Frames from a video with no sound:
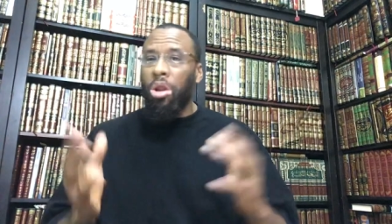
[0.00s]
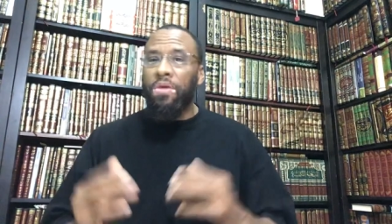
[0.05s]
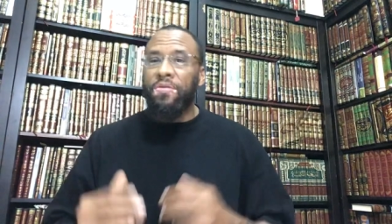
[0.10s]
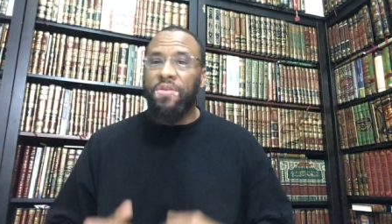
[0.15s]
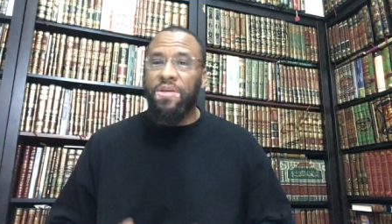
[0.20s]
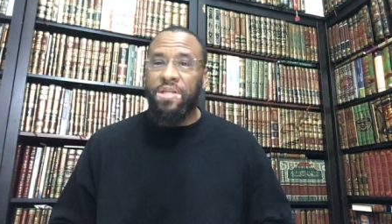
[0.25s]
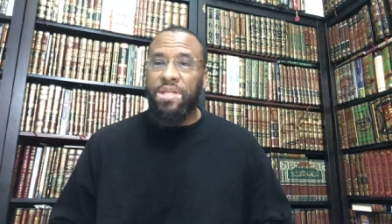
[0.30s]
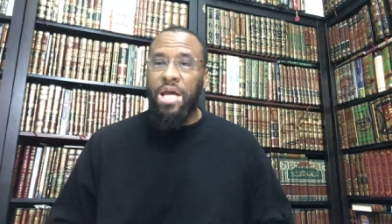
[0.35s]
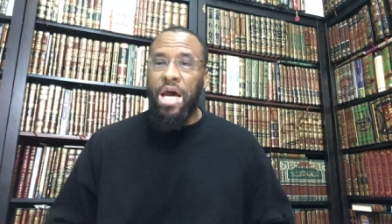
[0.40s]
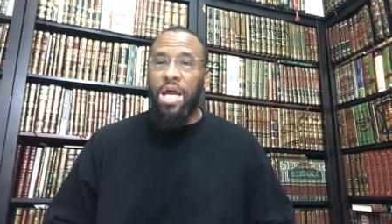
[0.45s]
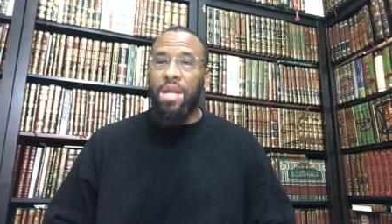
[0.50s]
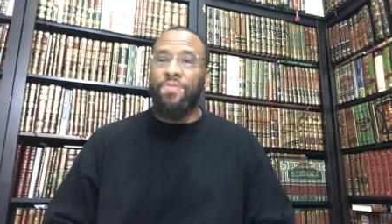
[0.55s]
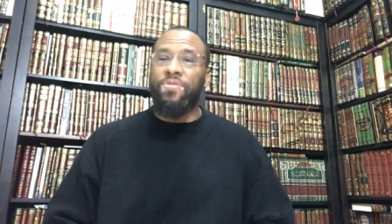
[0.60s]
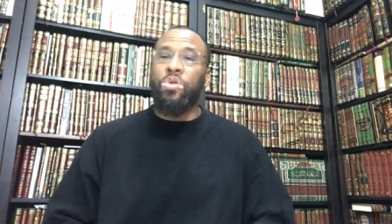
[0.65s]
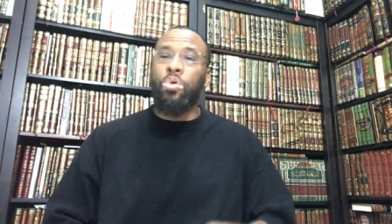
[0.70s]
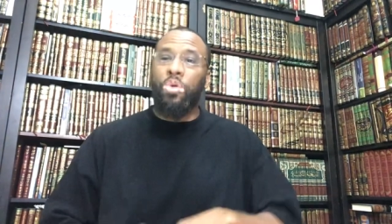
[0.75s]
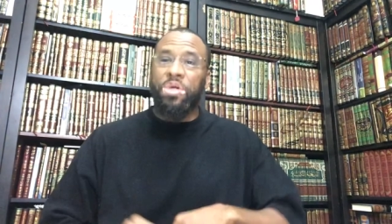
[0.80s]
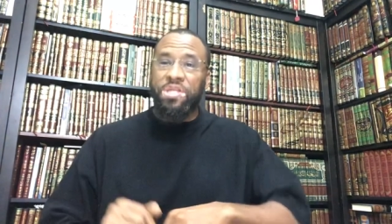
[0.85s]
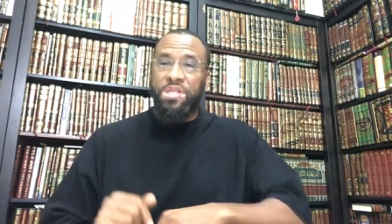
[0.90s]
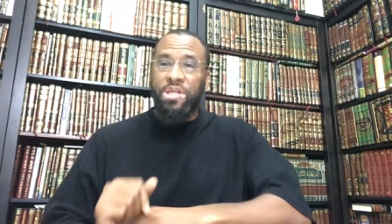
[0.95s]
and all of these
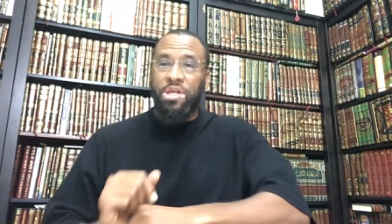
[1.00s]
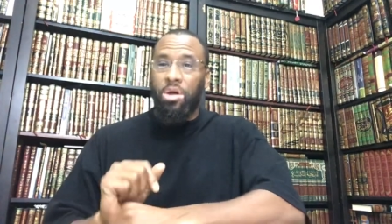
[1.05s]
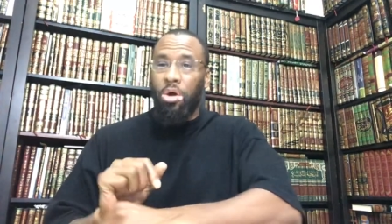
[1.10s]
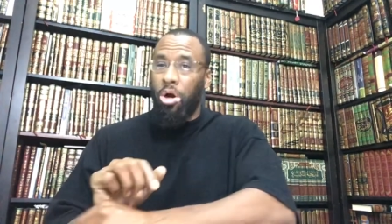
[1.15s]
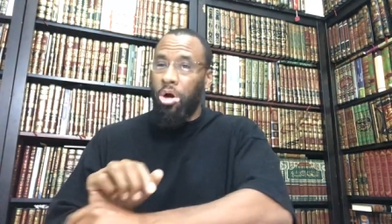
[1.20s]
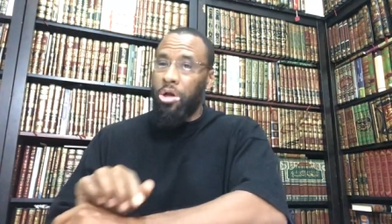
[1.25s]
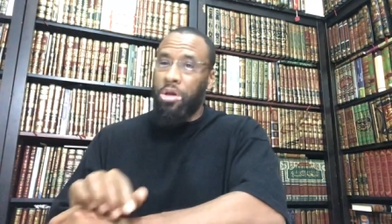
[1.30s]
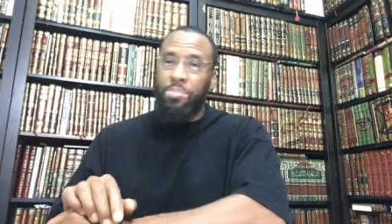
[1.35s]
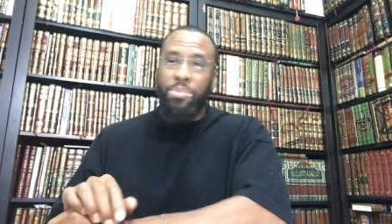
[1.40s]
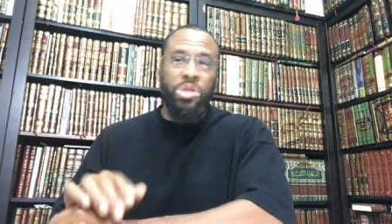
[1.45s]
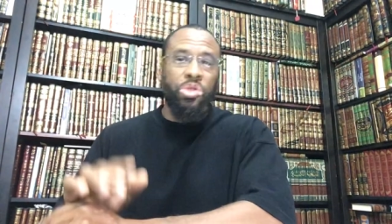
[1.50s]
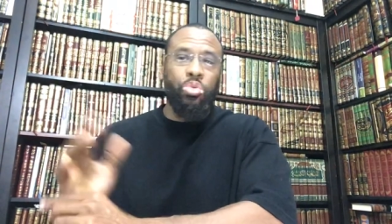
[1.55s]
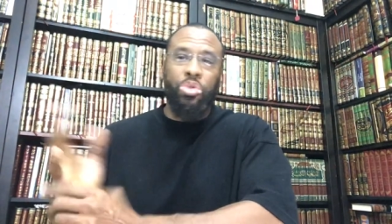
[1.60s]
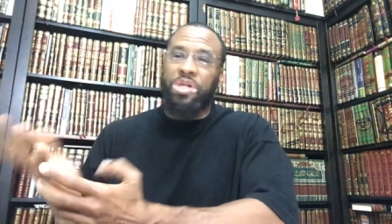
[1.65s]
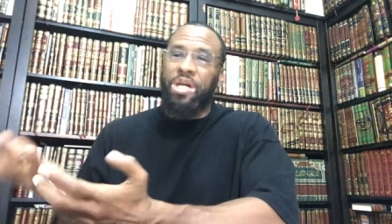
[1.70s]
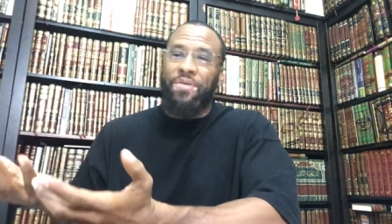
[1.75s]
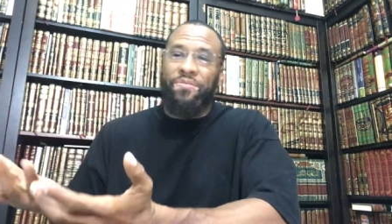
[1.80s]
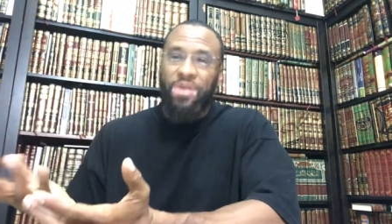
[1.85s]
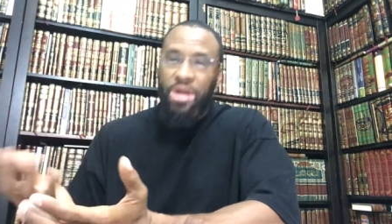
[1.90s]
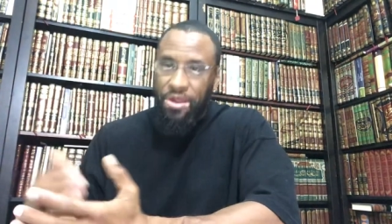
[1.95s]
kind of twisted
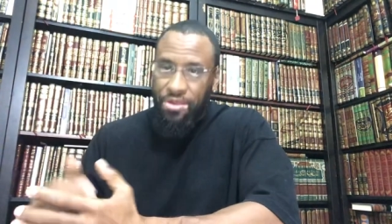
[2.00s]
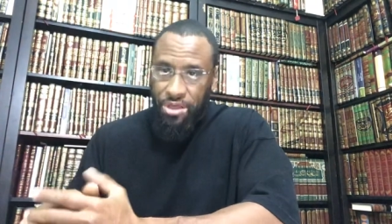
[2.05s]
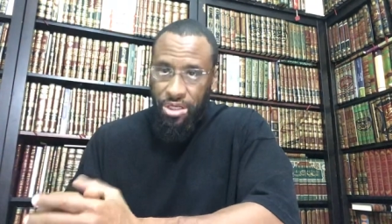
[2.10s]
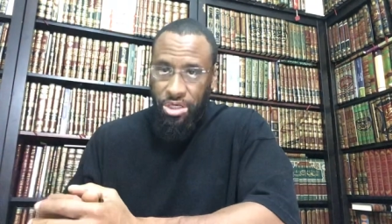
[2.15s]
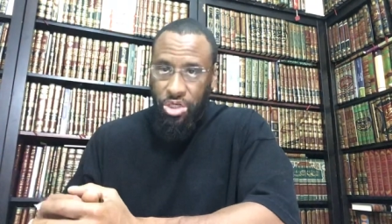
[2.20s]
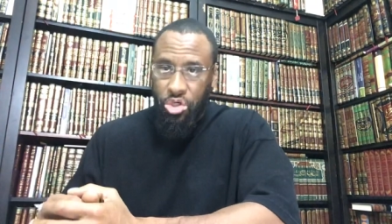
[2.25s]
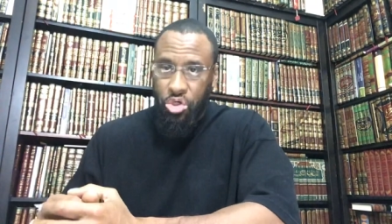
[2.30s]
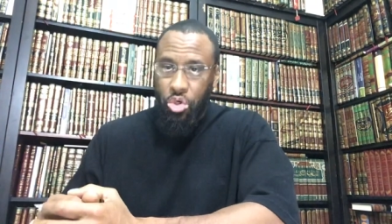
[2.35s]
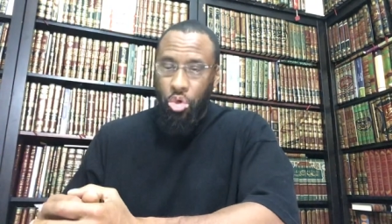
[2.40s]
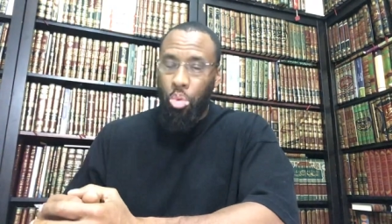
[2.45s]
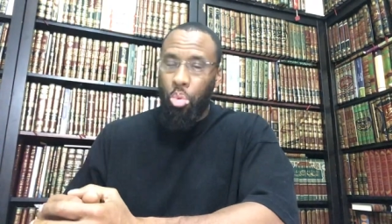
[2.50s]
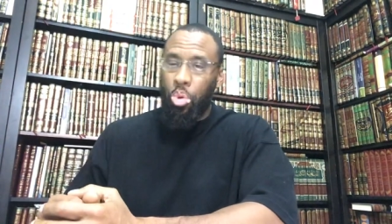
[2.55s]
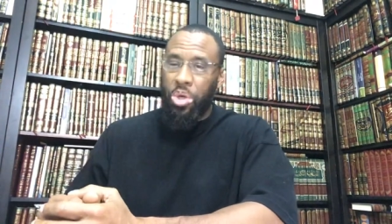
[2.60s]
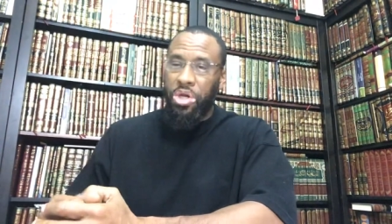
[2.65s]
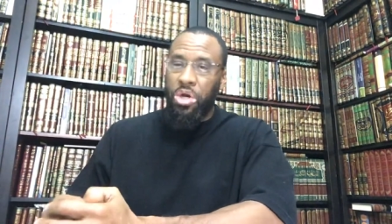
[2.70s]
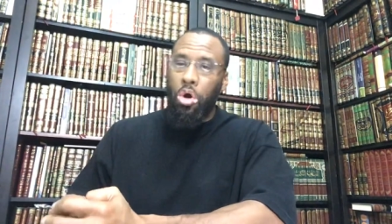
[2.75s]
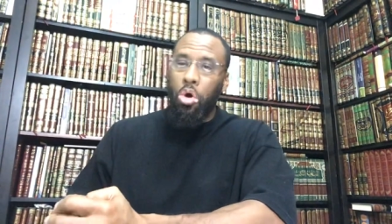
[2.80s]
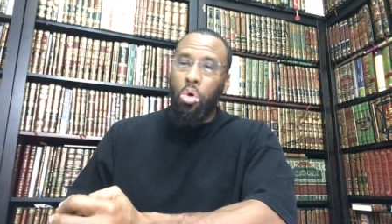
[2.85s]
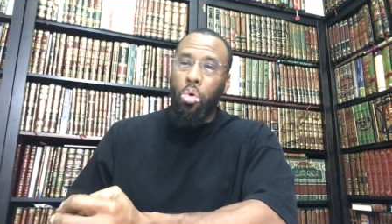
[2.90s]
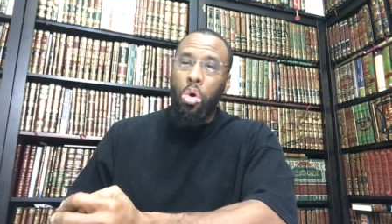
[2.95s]
arguments which have nothing to
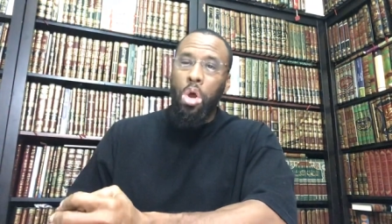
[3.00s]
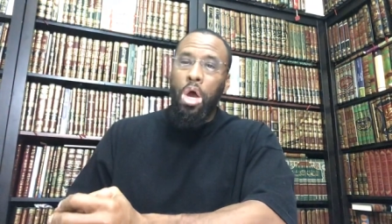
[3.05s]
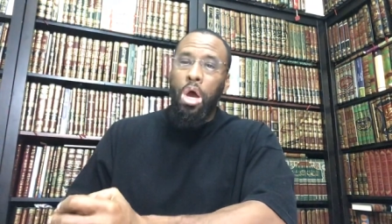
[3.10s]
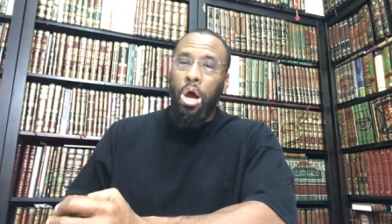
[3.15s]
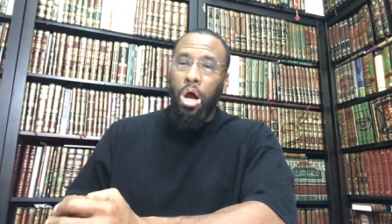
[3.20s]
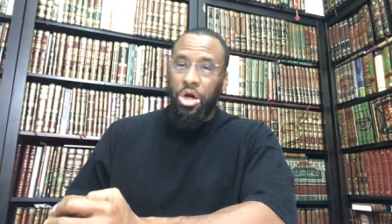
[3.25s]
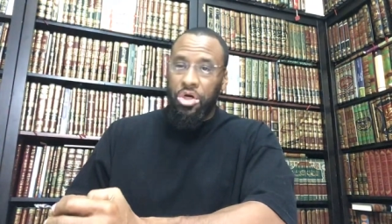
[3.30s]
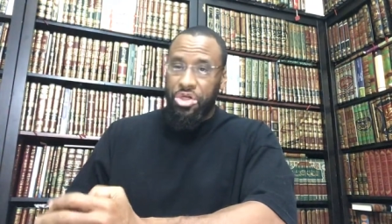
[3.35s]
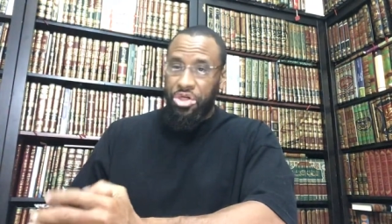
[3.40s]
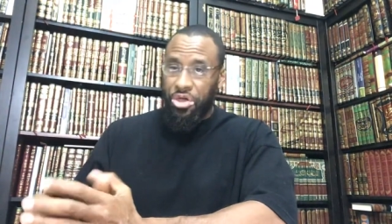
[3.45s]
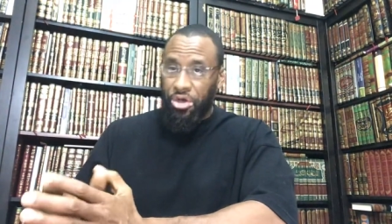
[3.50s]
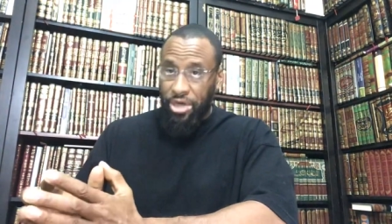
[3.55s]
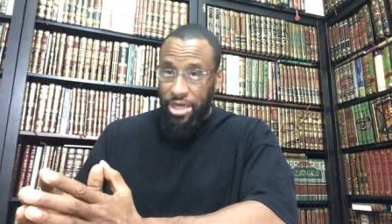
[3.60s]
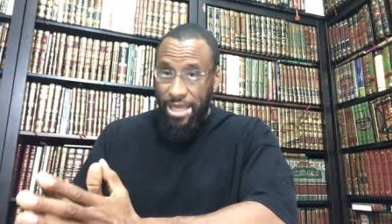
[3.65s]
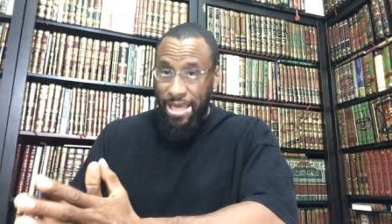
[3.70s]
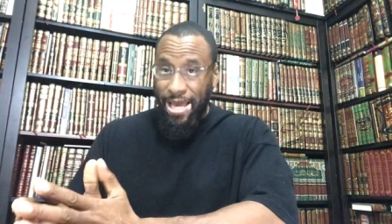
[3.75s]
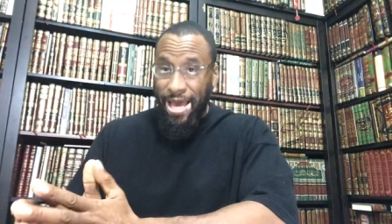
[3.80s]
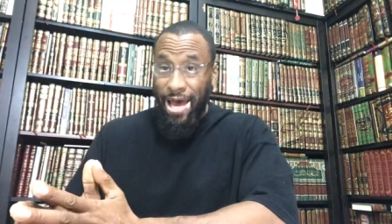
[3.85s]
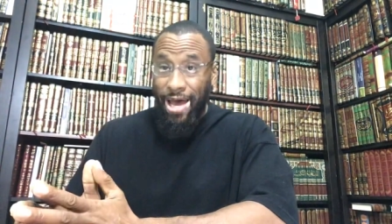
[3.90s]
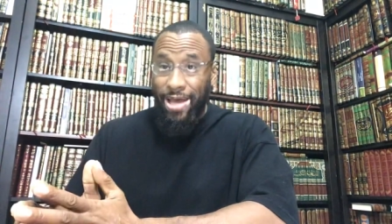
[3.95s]
do and we know are
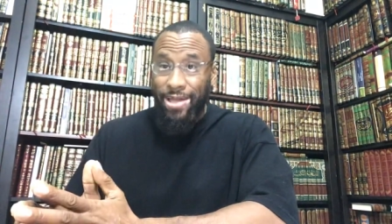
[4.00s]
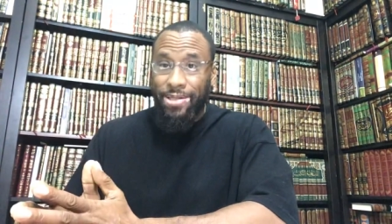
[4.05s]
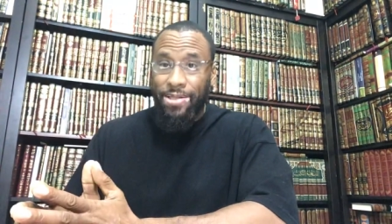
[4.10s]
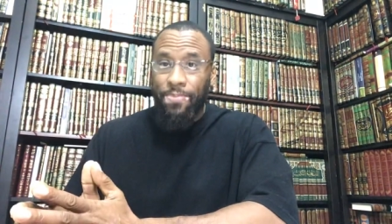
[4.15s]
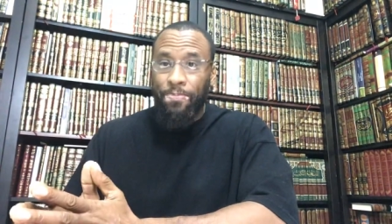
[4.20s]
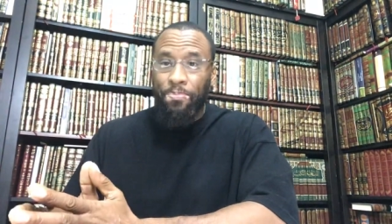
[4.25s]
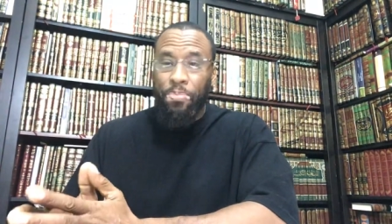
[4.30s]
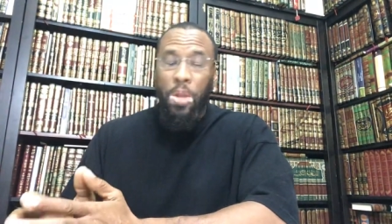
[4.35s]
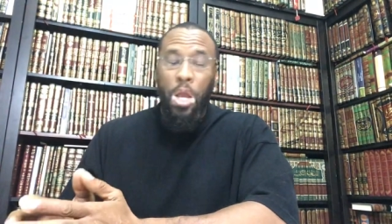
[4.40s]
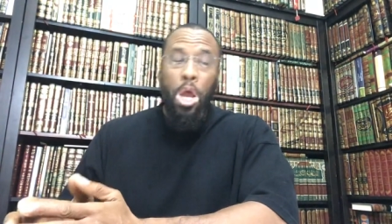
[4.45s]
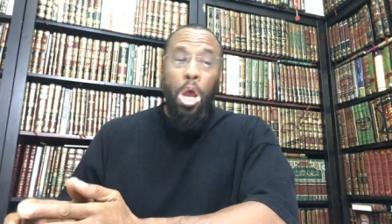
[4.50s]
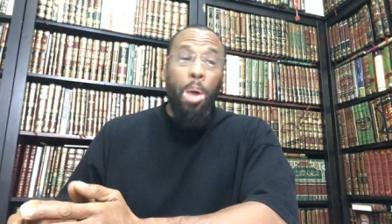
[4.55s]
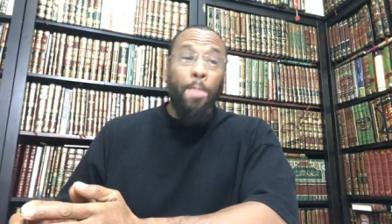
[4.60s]
shirkiyat.